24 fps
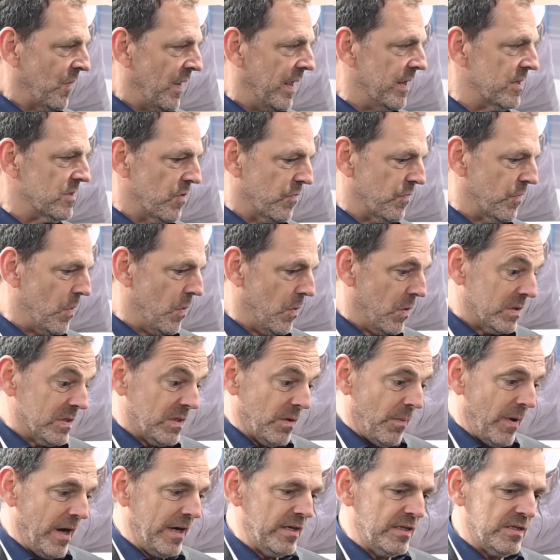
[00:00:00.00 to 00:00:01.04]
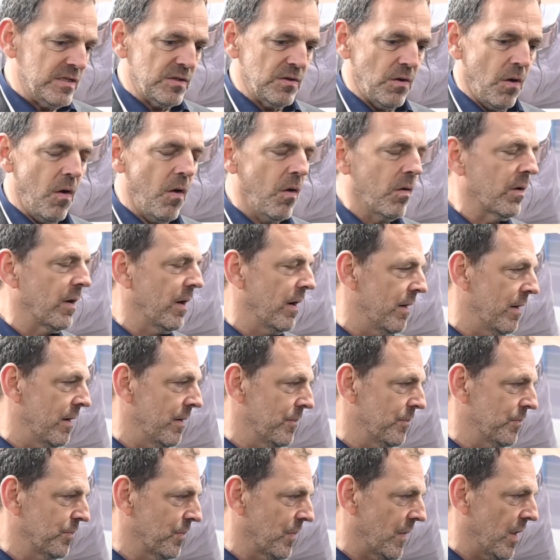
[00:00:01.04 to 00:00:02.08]
is of course a very strong
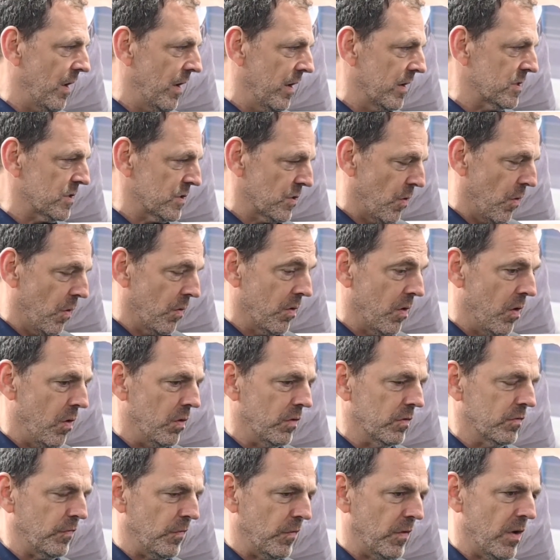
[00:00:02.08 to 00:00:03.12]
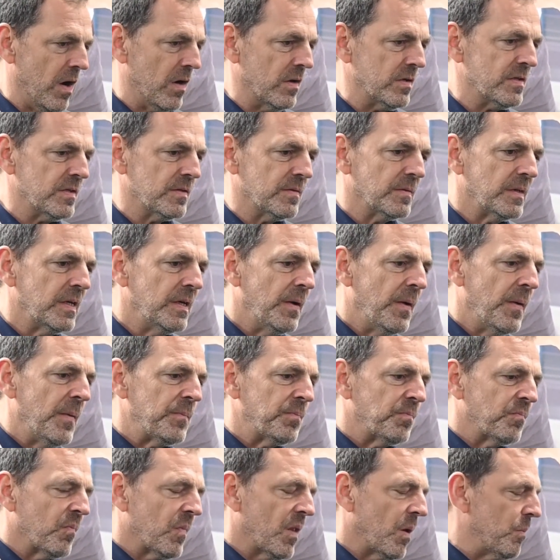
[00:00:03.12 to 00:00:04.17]
stronghold for us.
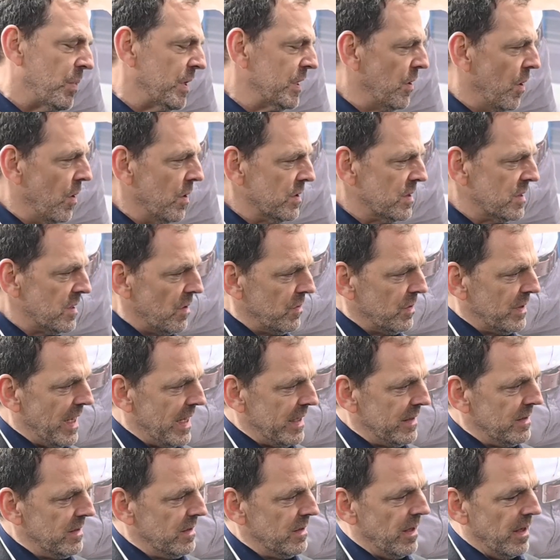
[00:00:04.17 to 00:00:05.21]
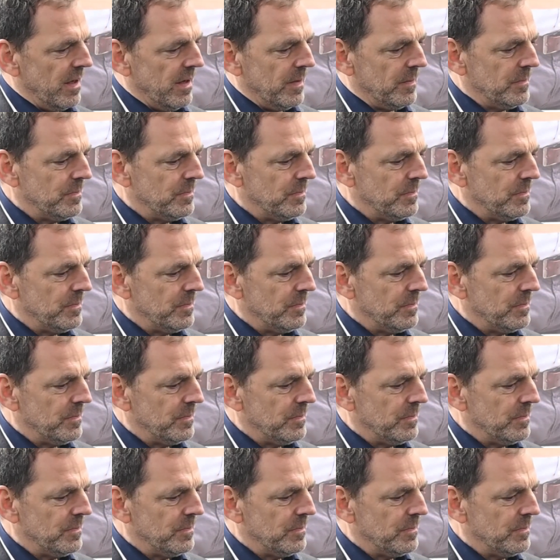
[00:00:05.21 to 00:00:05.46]
But also then